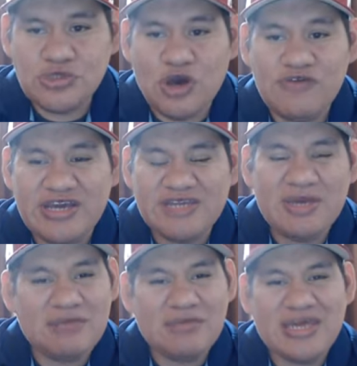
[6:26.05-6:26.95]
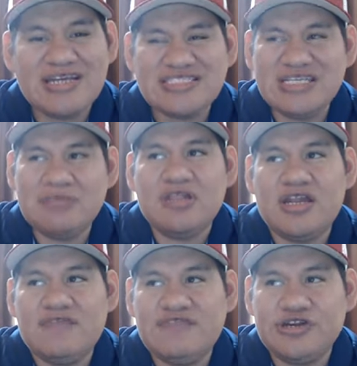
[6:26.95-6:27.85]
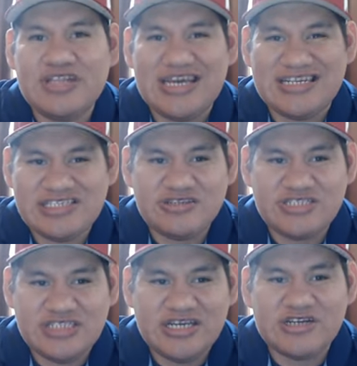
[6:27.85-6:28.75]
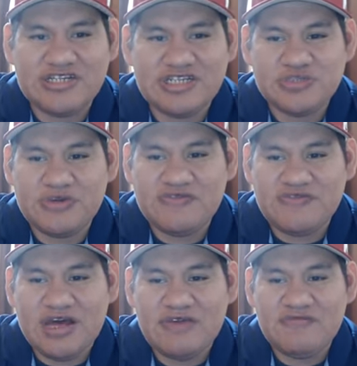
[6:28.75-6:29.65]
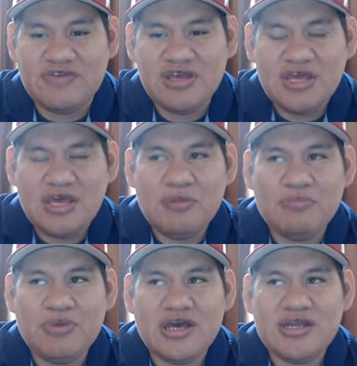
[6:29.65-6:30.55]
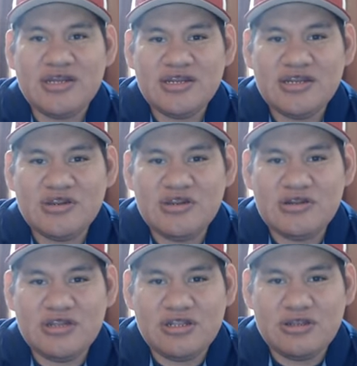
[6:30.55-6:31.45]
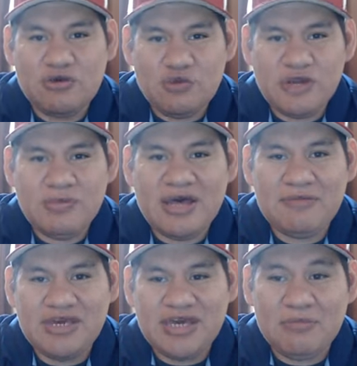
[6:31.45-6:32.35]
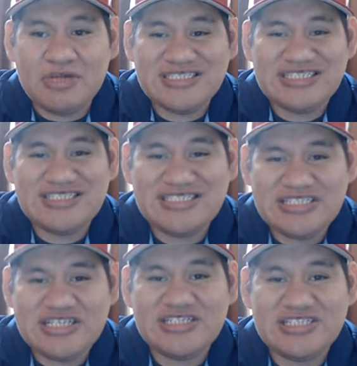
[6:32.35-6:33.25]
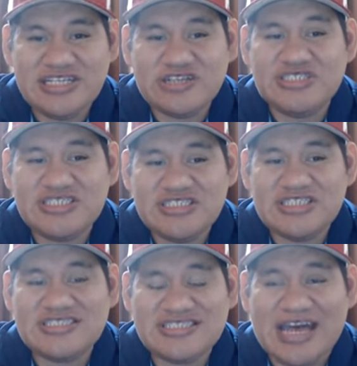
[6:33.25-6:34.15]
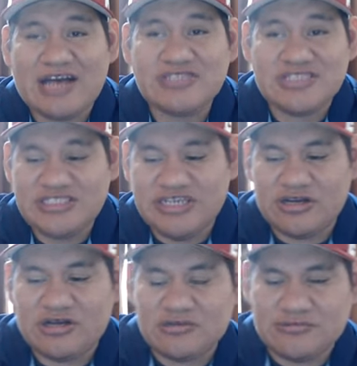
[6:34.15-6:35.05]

it may not seem a lot if you're in like tier 10 or tier 25, but what about me? I'm on the tier 6,000 tier.